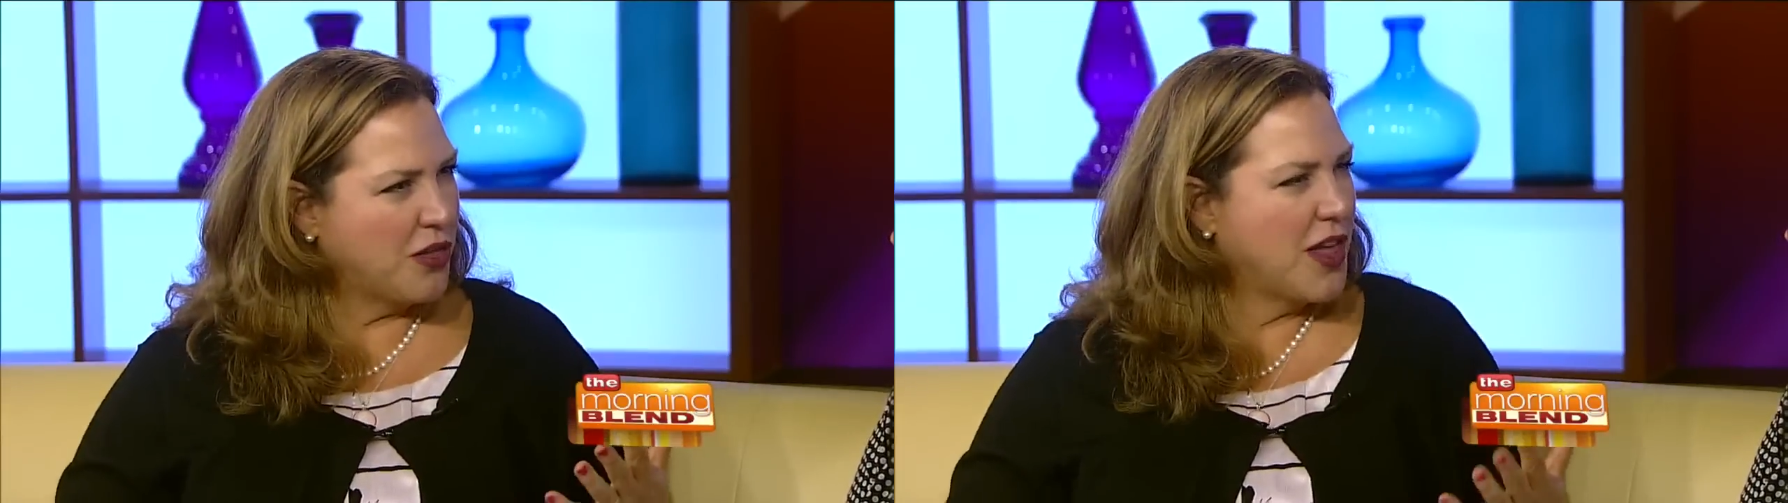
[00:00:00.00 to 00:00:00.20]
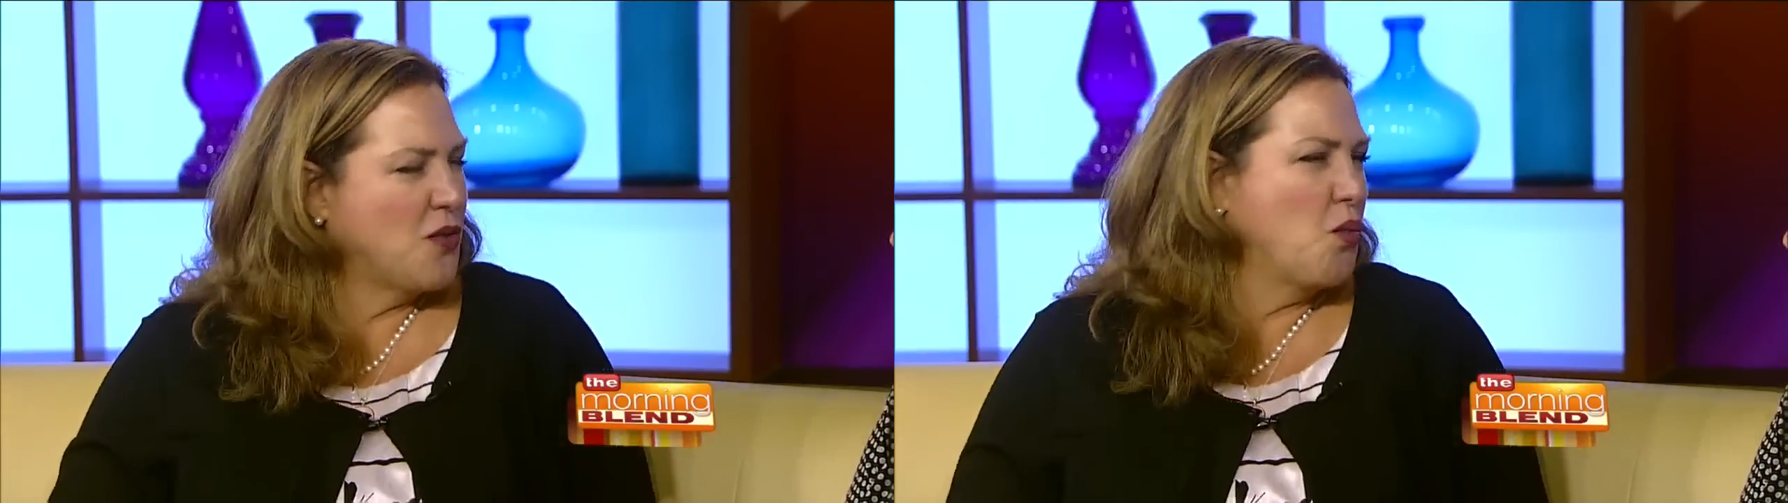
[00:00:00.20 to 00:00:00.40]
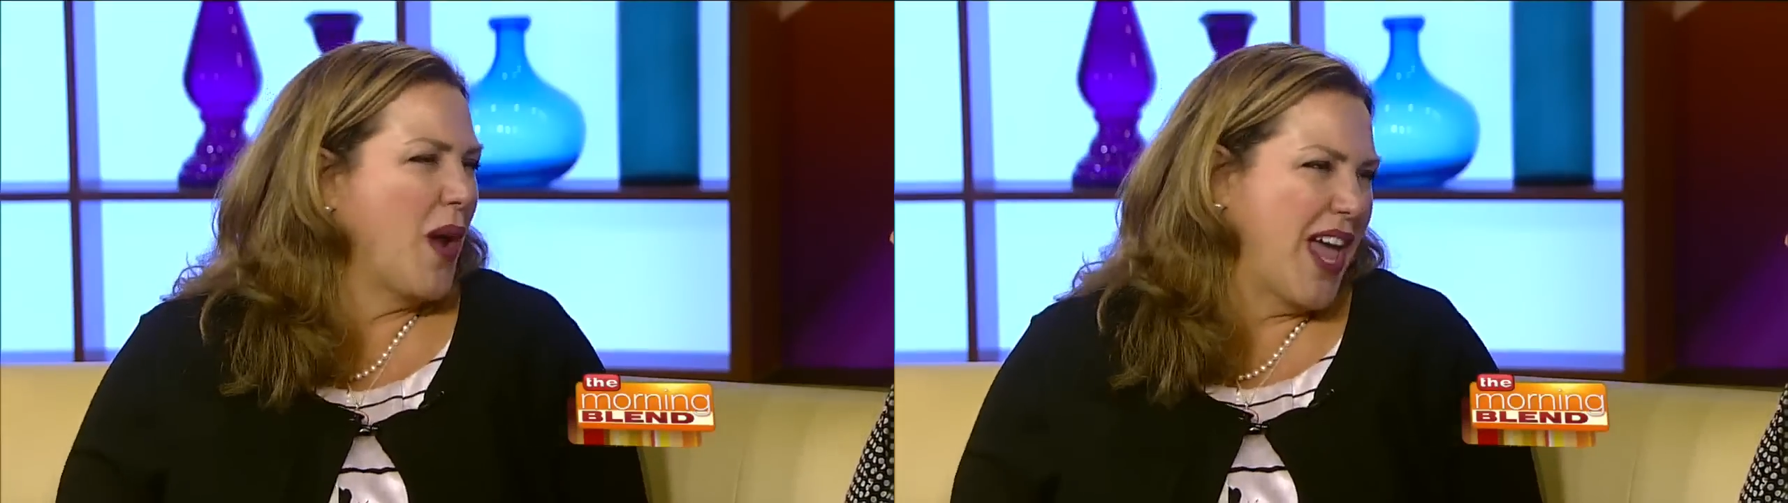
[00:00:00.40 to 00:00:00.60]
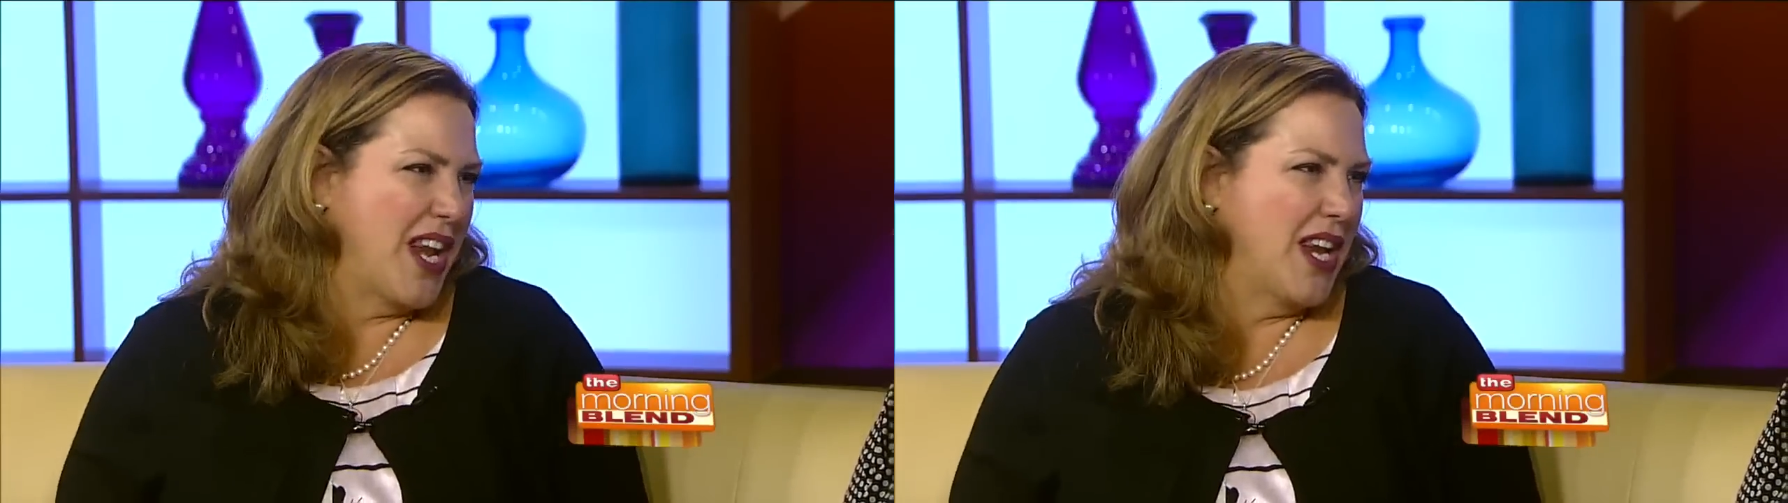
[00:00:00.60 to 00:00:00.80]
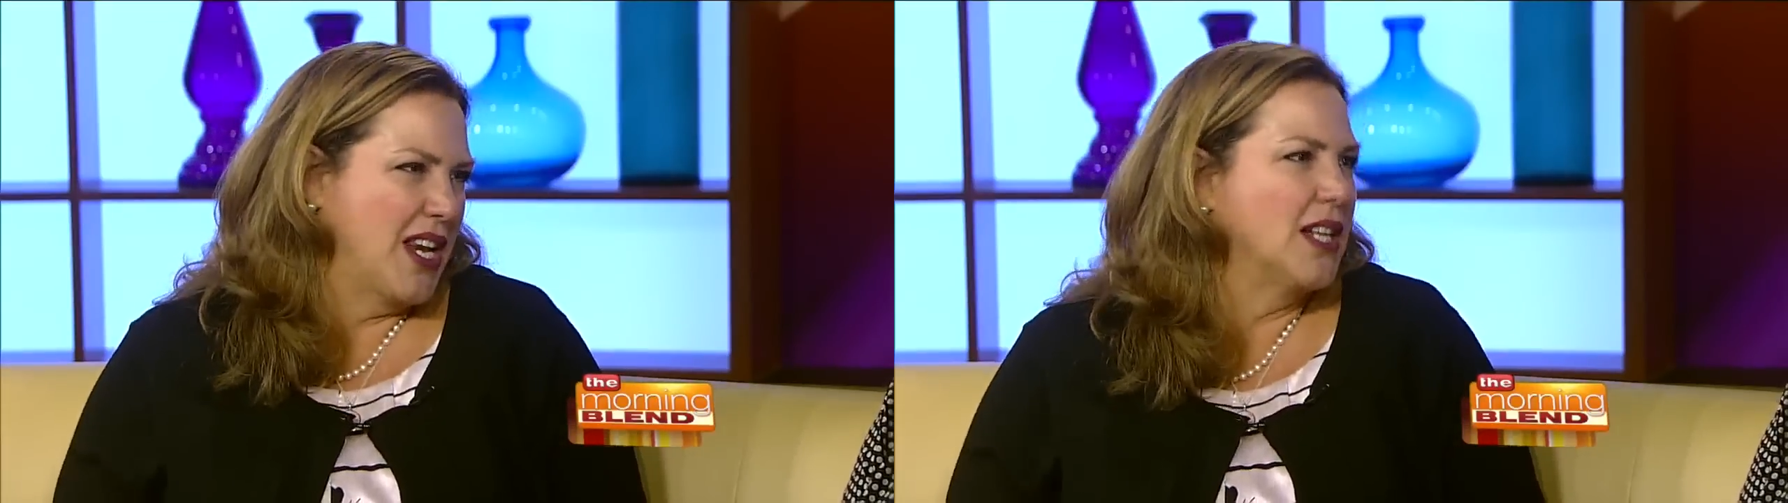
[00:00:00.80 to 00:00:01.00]
then when?
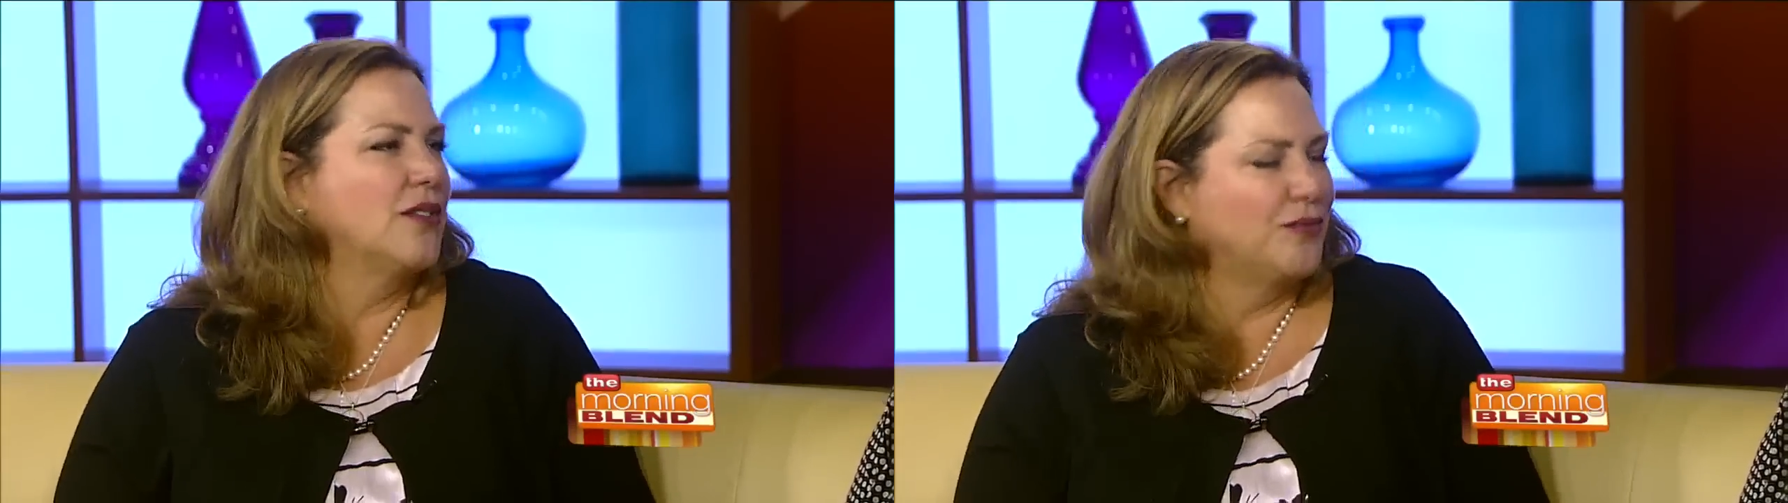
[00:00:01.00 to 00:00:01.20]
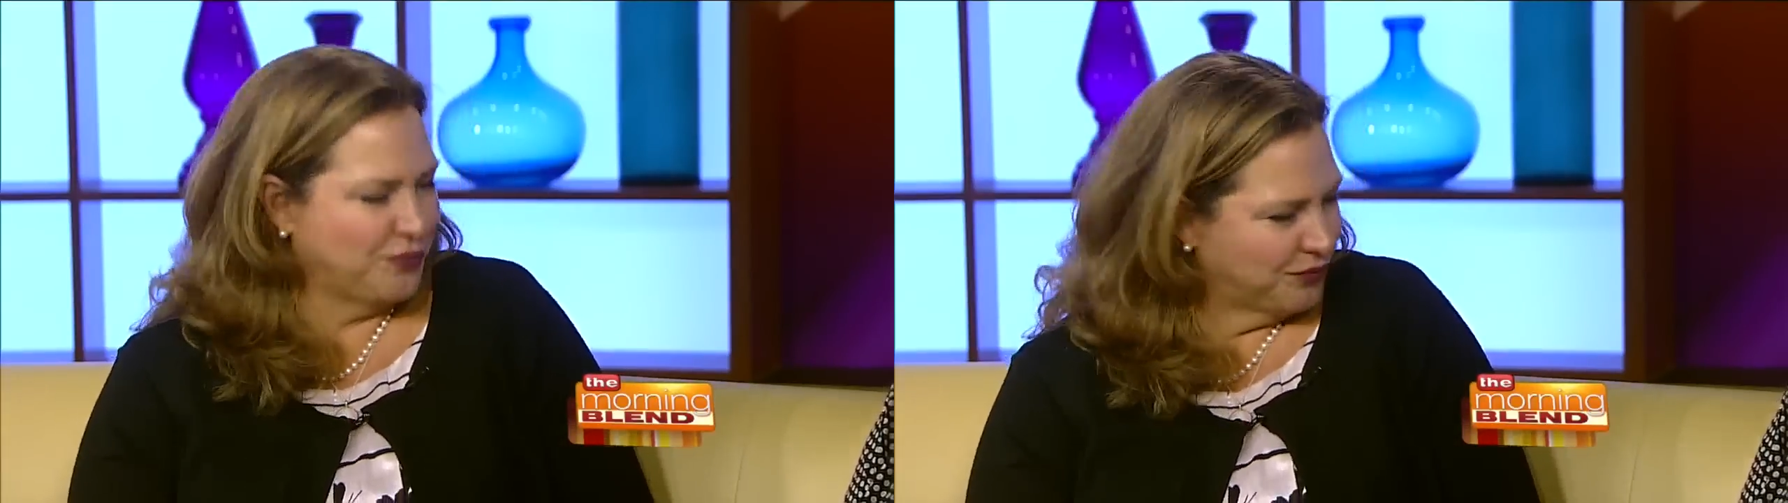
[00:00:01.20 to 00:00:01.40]
When, right.